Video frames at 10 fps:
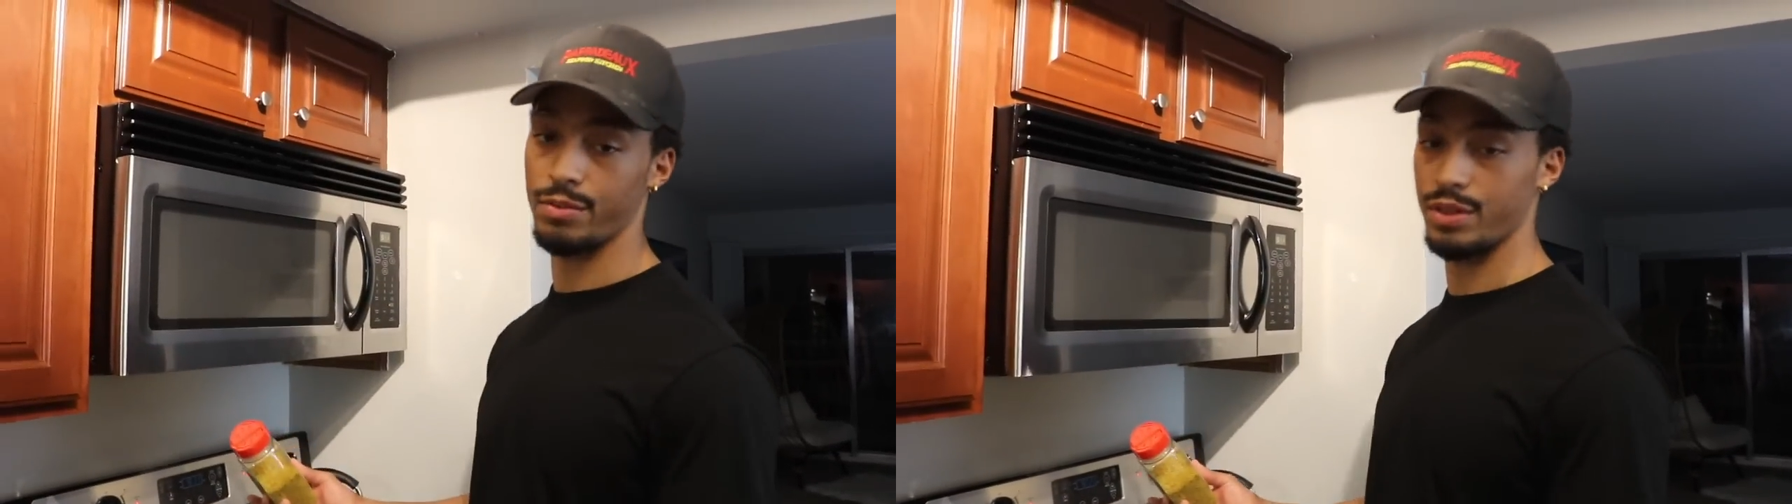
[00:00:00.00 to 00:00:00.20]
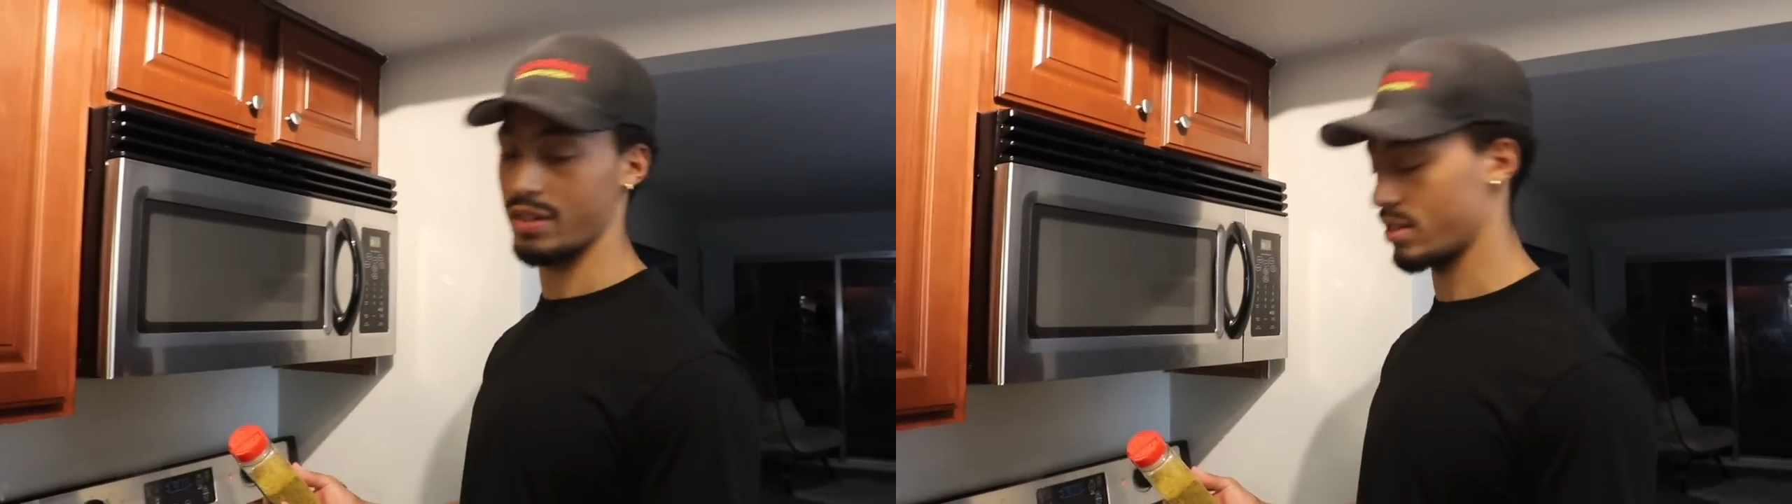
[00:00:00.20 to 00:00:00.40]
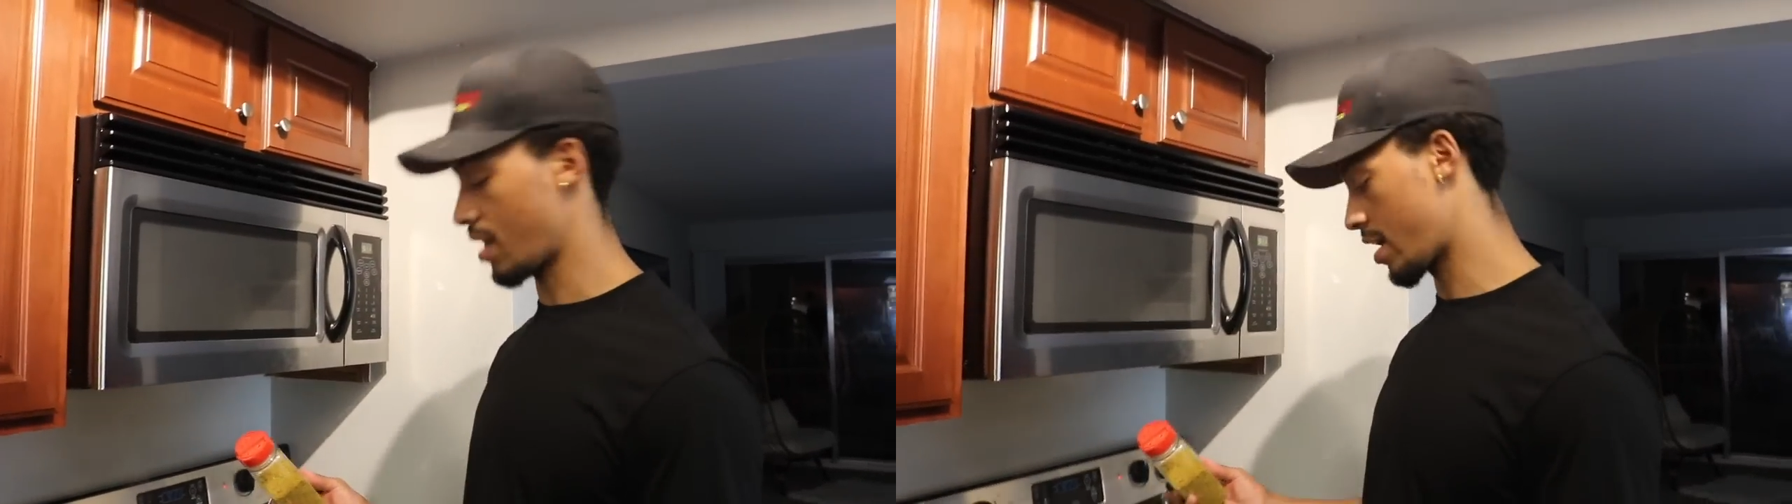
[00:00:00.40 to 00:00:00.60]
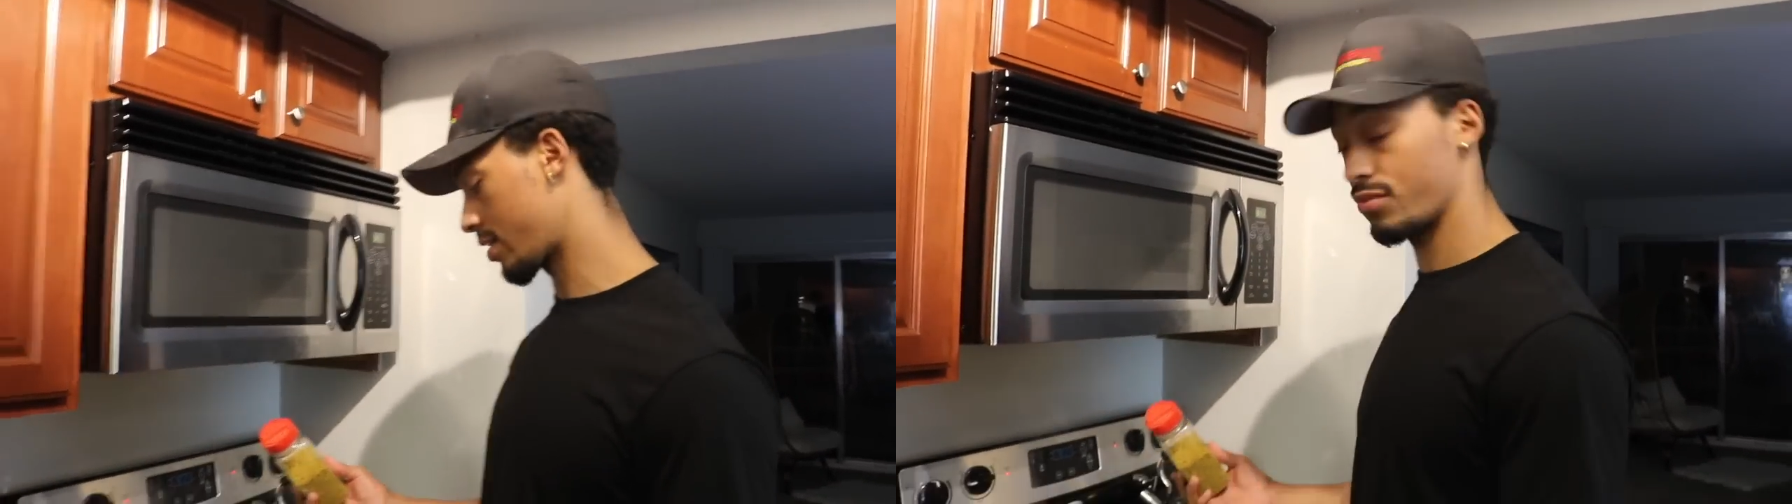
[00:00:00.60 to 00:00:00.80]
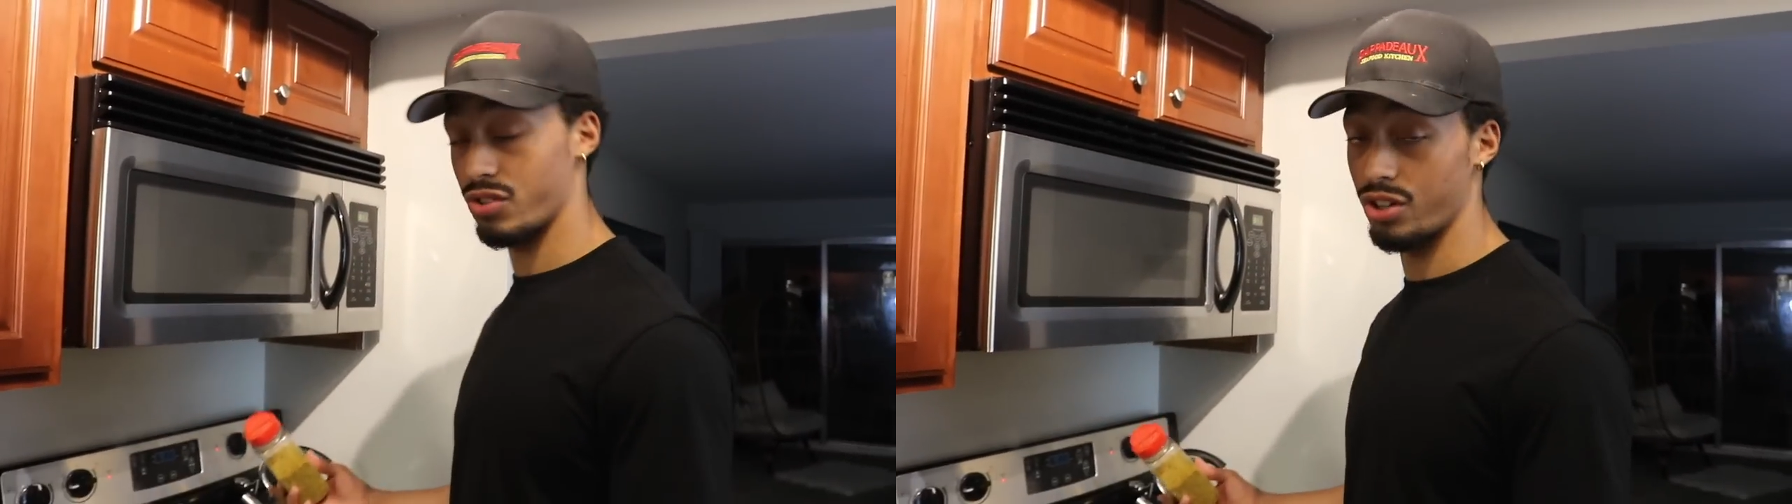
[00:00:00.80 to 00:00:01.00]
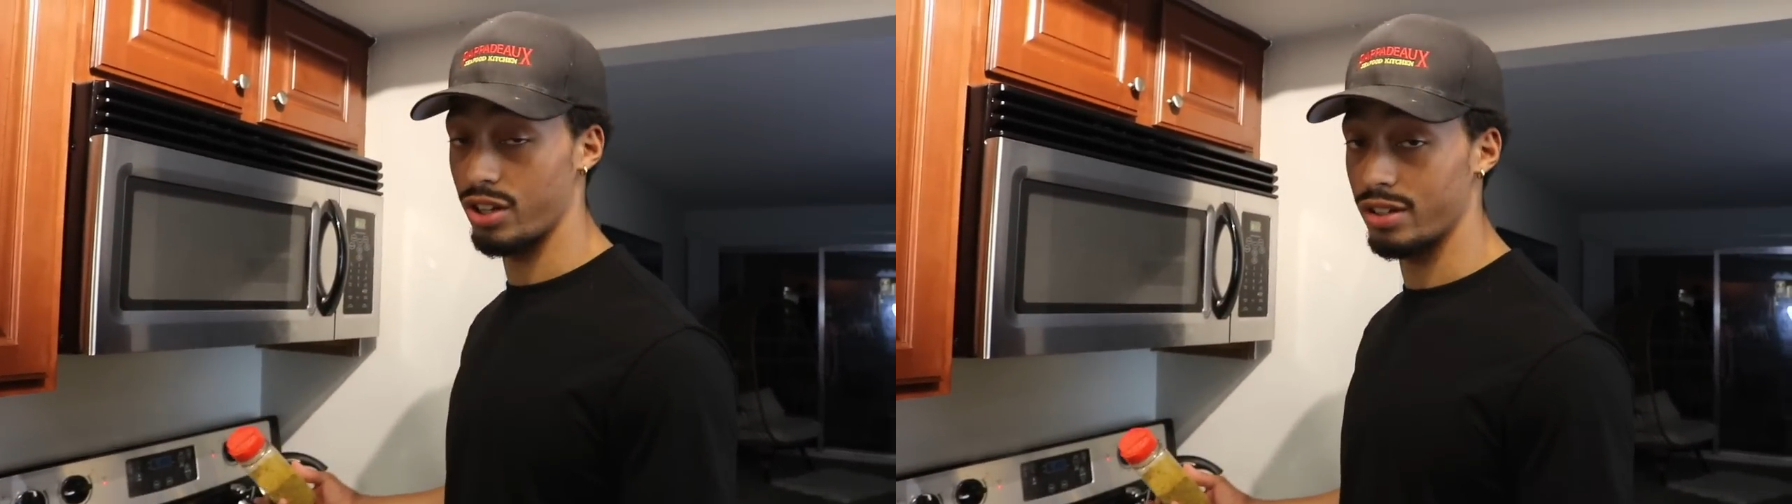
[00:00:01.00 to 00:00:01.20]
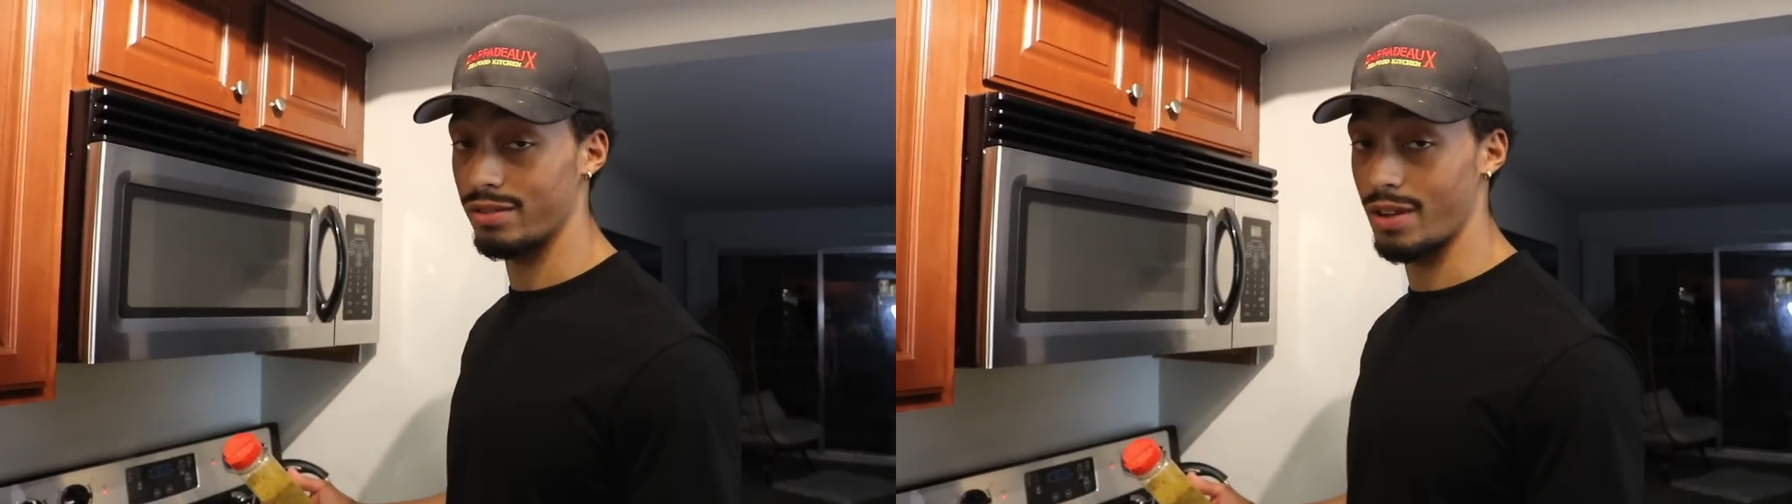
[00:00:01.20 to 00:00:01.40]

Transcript: because like it's good.